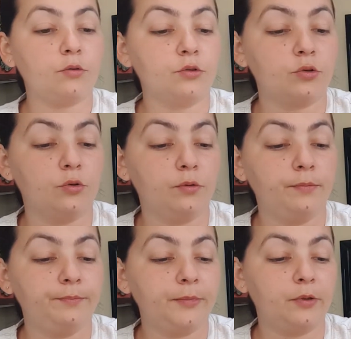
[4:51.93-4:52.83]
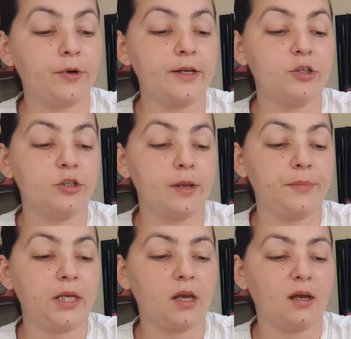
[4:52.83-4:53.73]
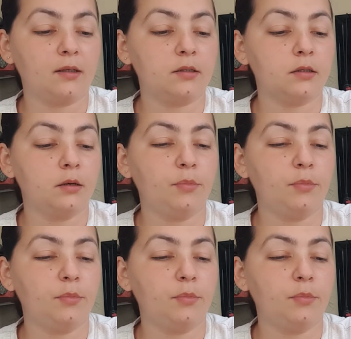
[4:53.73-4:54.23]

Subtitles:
to arrange them yet,